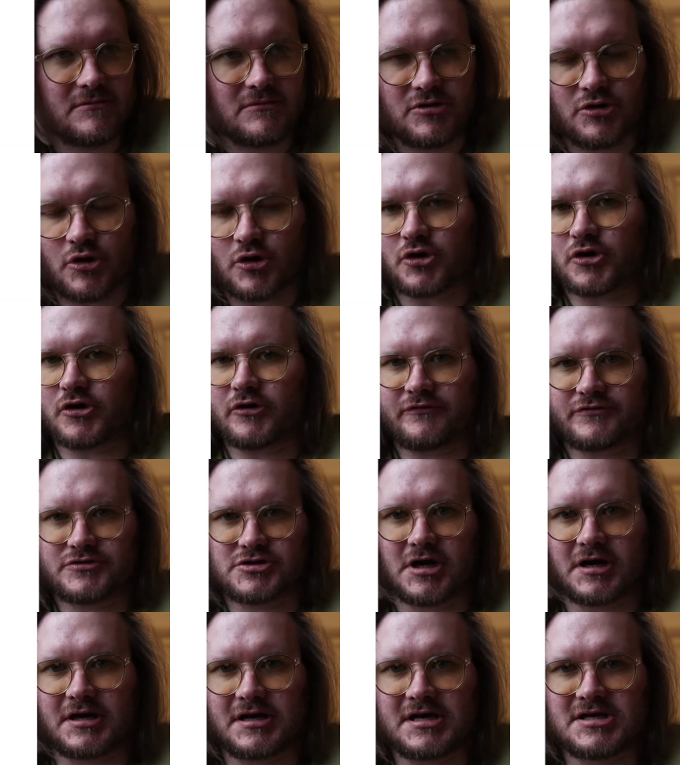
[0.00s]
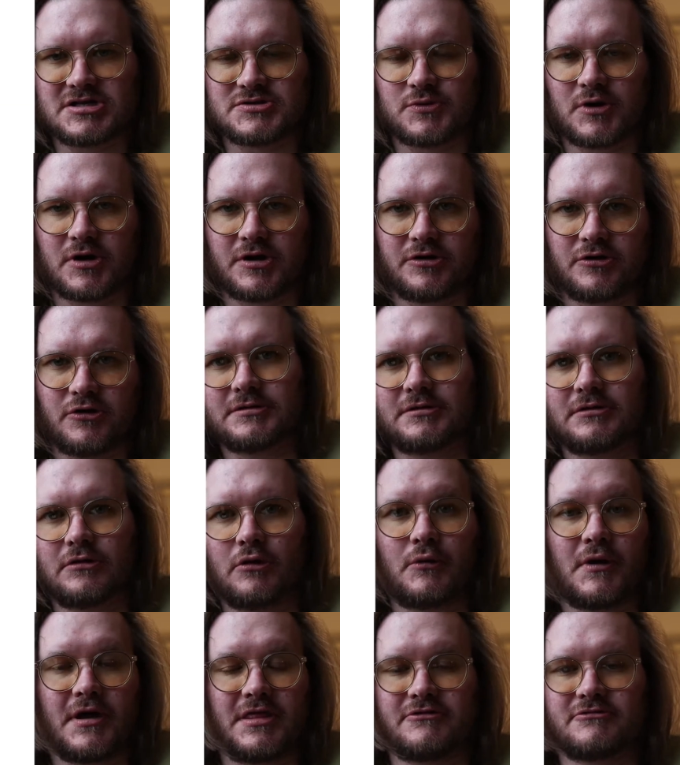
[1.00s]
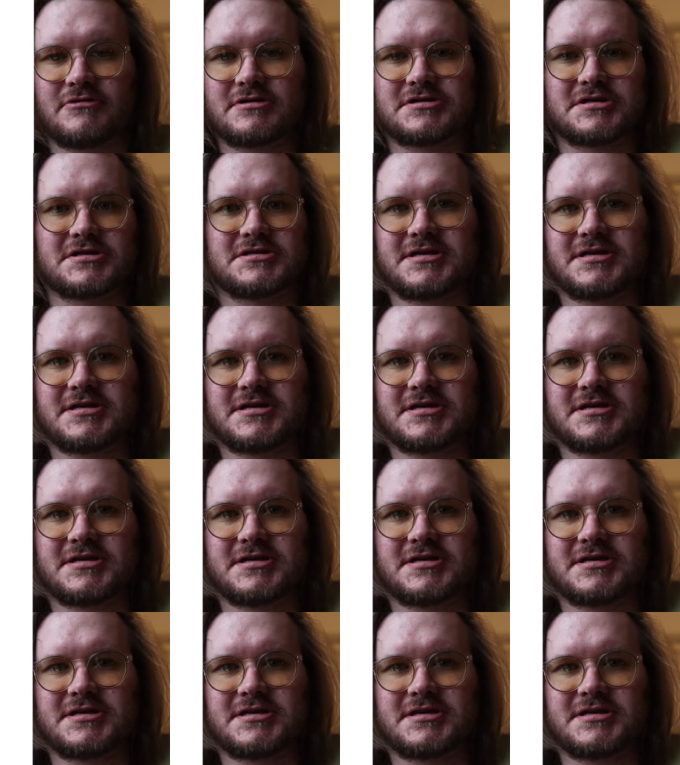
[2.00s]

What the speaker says: knockoff Chinese one or whether it's a